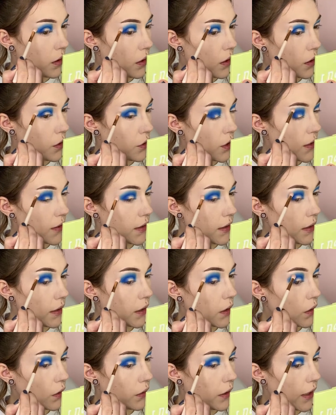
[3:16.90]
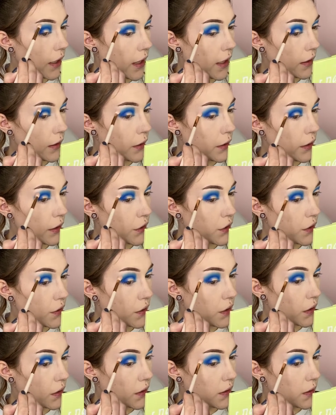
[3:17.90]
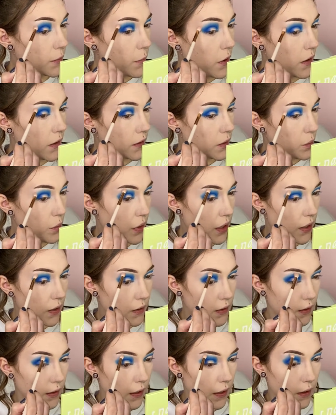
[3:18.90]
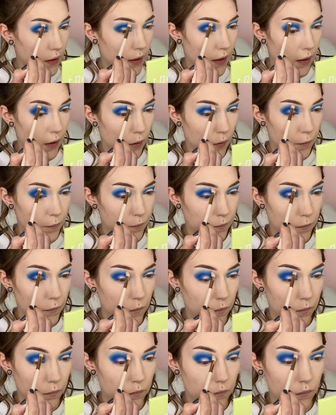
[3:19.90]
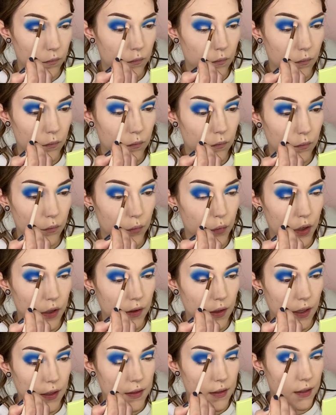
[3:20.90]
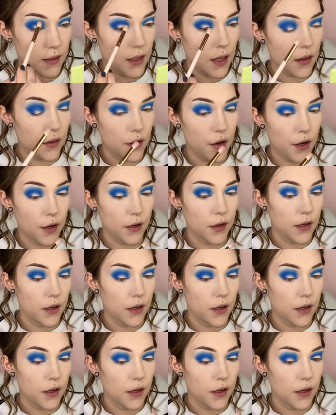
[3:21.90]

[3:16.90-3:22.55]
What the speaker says: Just a little, like I literally just took the smallest bit to kind of help bring that together.